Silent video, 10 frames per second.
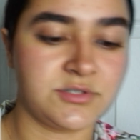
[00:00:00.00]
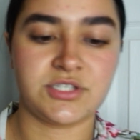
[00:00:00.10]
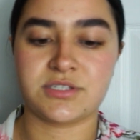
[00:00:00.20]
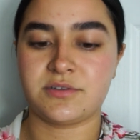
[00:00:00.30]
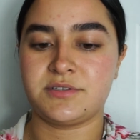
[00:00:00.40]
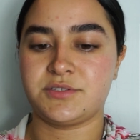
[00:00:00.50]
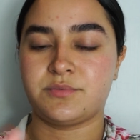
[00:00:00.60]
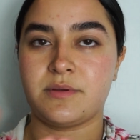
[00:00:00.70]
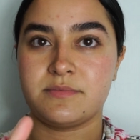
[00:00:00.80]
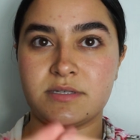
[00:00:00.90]
just going to
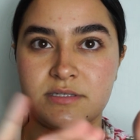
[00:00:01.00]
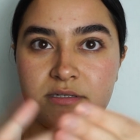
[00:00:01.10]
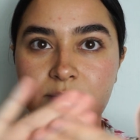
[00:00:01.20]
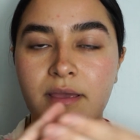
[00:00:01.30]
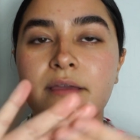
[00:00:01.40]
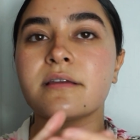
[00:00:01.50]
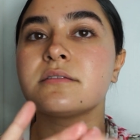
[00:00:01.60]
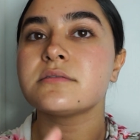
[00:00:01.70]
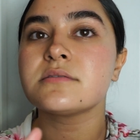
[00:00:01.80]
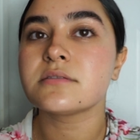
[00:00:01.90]
rub this into my
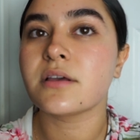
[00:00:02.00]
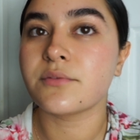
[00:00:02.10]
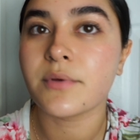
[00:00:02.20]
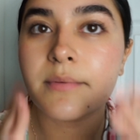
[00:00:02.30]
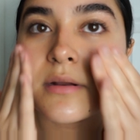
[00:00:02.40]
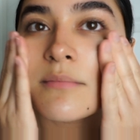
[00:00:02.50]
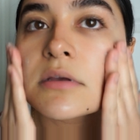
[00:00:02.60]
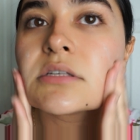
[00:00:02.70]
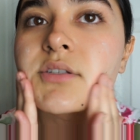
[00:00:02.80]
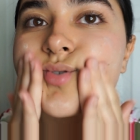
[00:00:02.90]
hands and rub it on
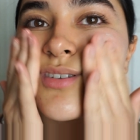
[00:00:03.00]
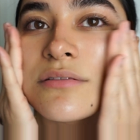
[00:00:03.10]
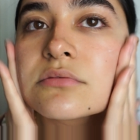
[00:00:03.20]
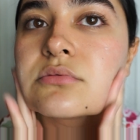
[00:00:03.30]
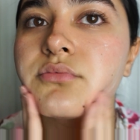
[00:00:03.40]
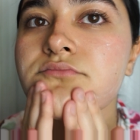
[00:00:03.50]
my skin.